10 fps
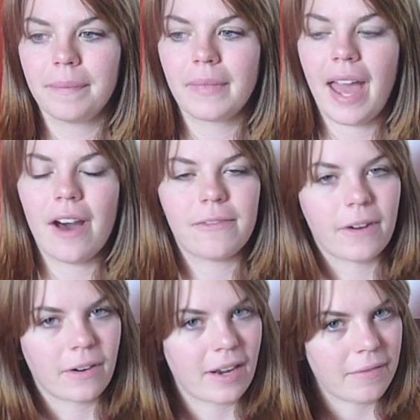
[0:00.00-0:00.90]
how
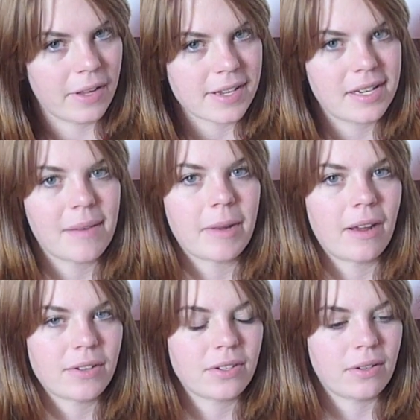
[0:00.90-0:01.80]
far Neville has come in
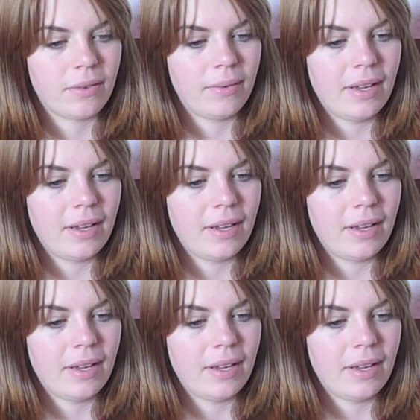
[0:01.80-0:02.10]
Elfville.